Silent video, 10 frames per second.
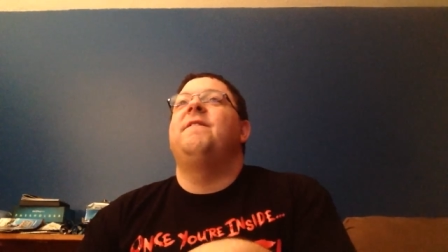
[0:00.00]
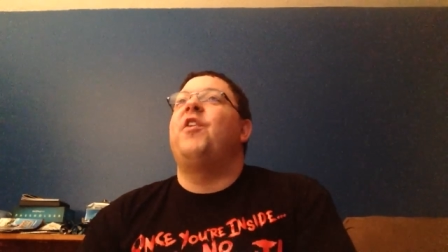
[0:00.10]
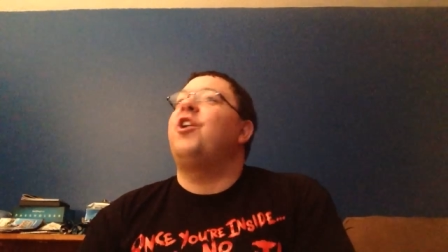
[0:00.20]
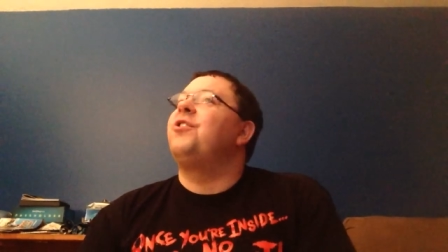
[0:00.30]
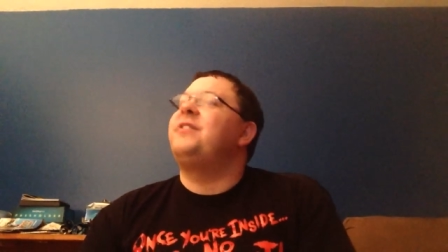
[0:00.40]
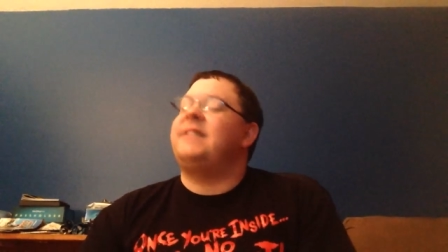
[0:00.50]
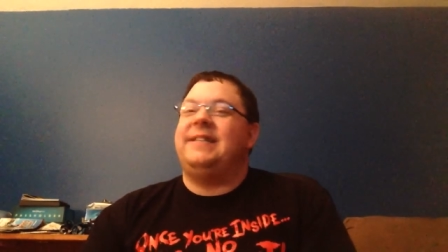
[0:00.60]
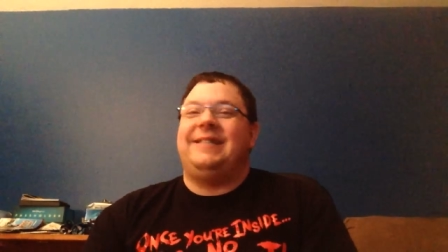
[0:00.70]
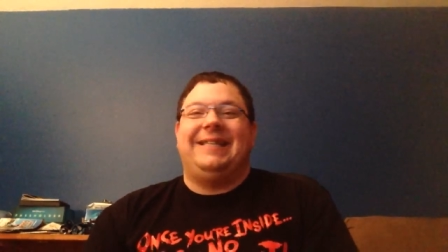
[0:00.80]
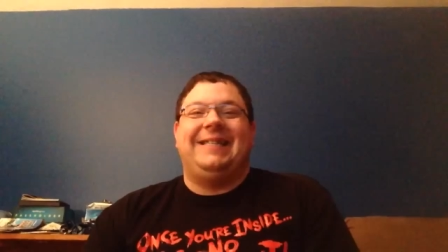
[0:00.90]

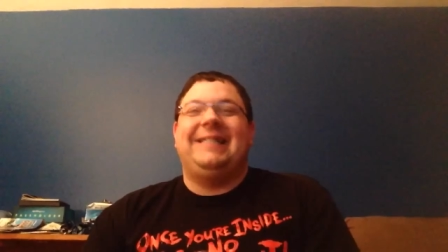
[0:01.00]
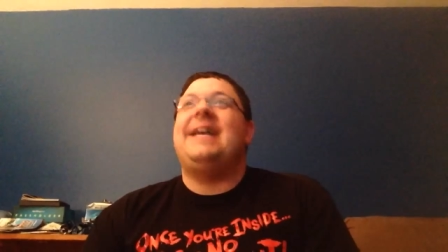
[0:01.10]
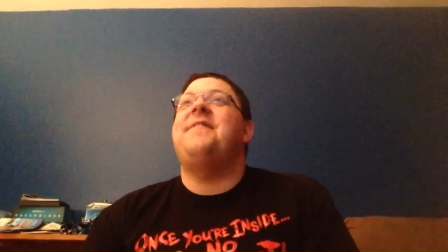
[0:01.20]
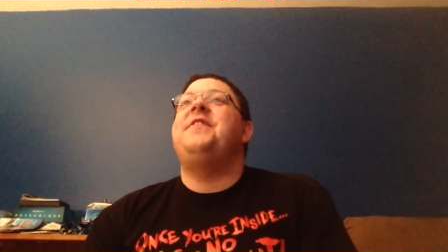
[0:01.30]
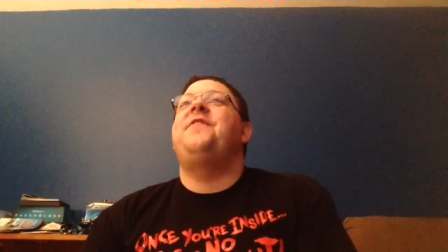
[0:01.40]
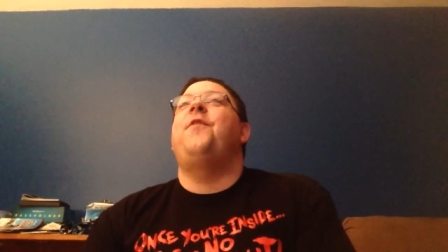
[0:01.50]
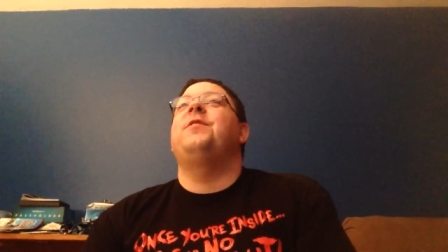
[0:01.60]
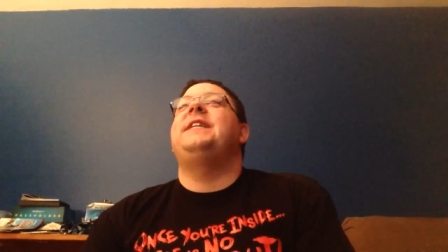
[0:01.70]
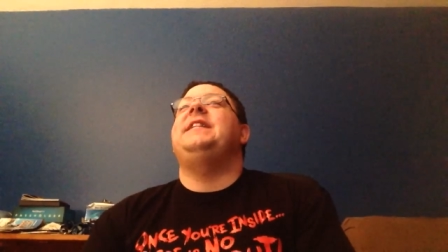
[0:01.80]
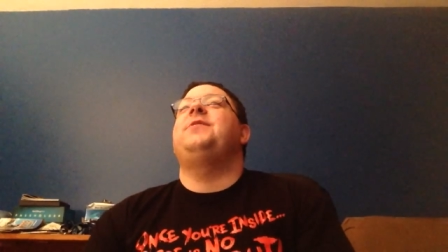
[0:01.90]
1st, 7th,
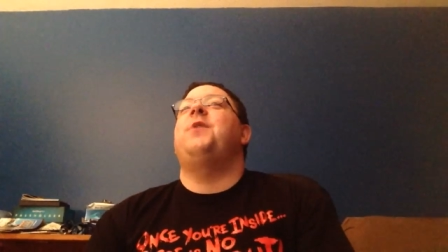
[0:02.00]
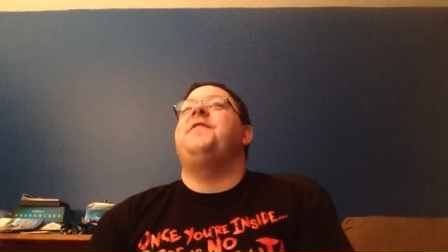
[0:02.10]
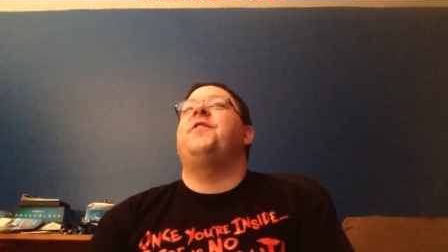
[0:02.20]
14th, 21st,